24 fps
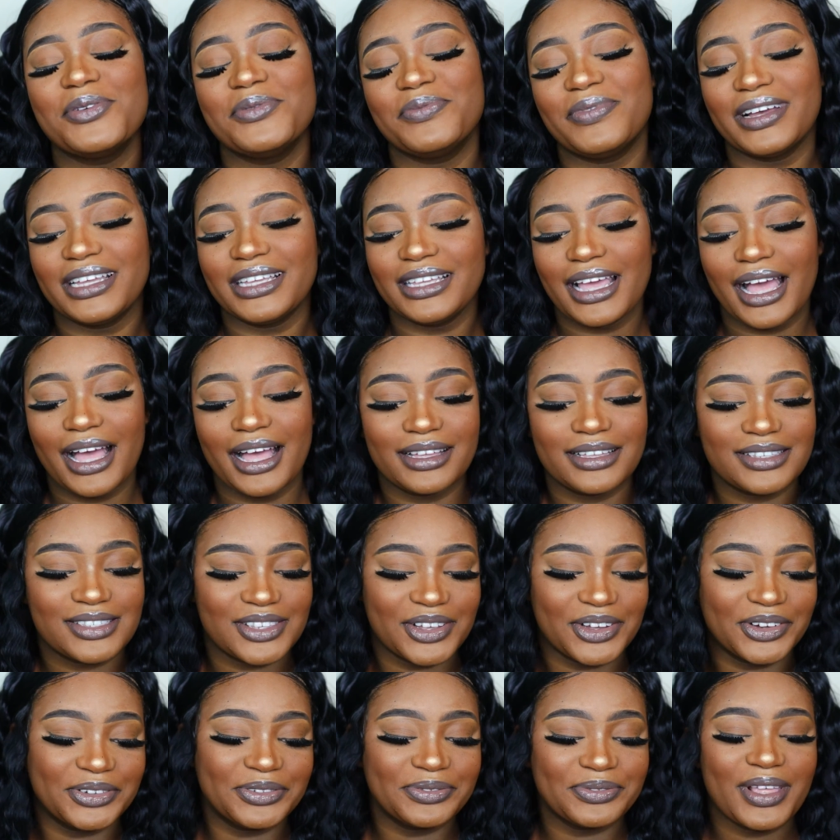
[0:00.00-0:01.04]
But yeah,
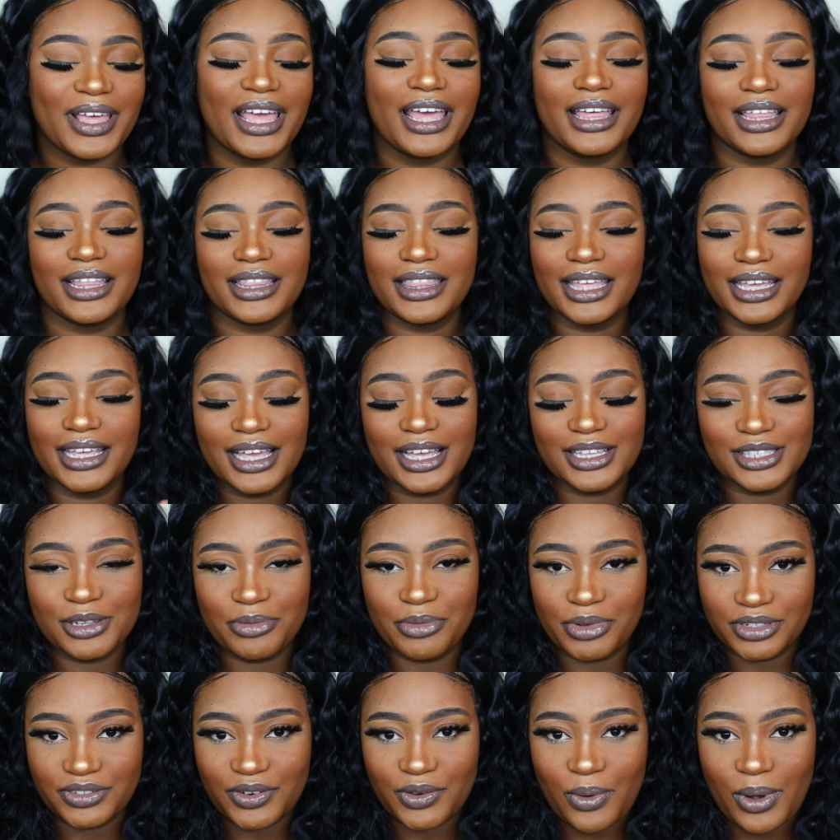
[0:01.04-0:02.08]
so thank y'all so
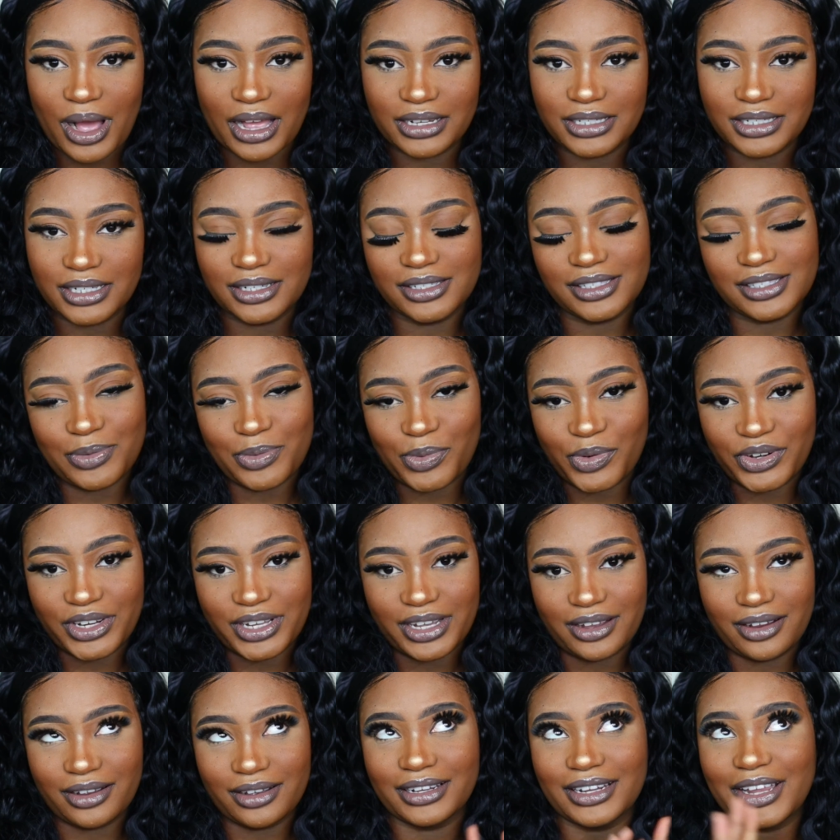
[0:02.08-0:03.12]
much for watching. It's a
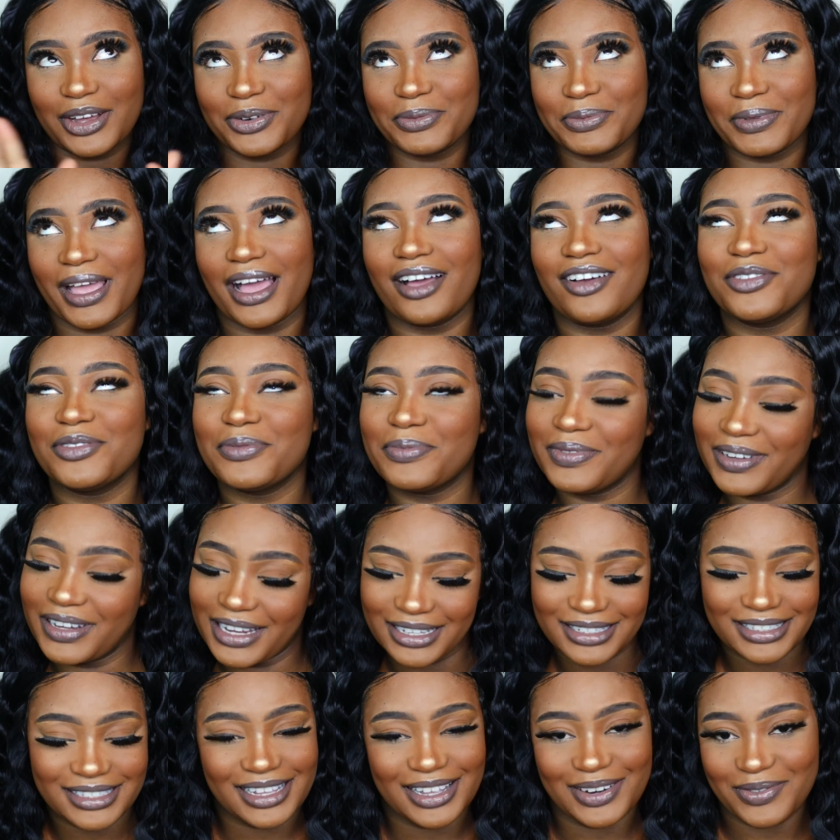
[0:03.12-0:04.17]
funny girl, and I hope y'all have a
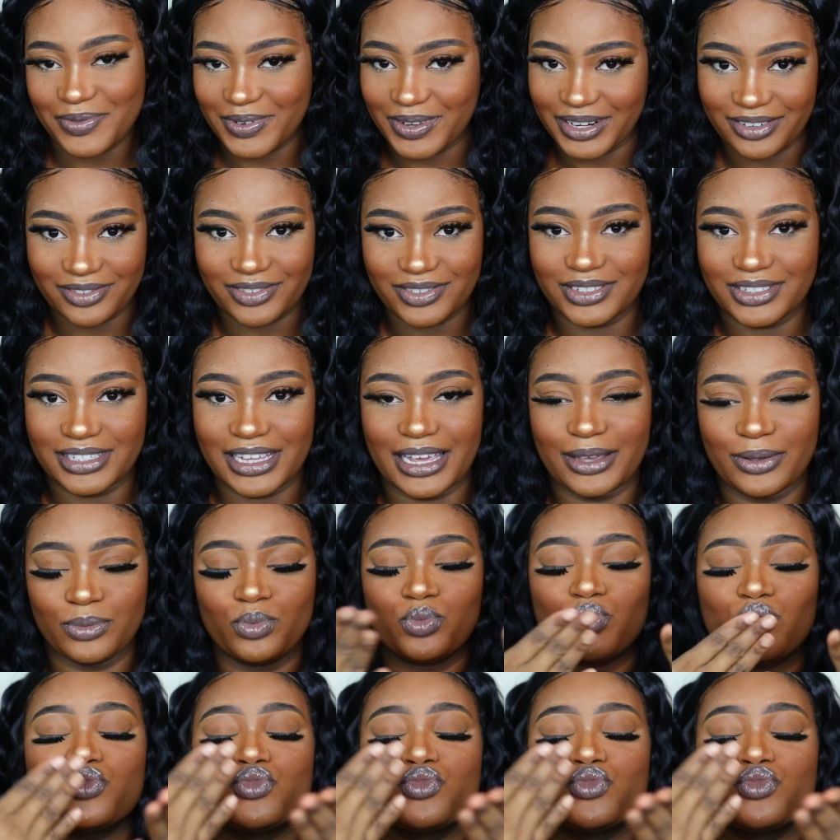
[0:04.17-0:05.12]
blessed and wonderful day.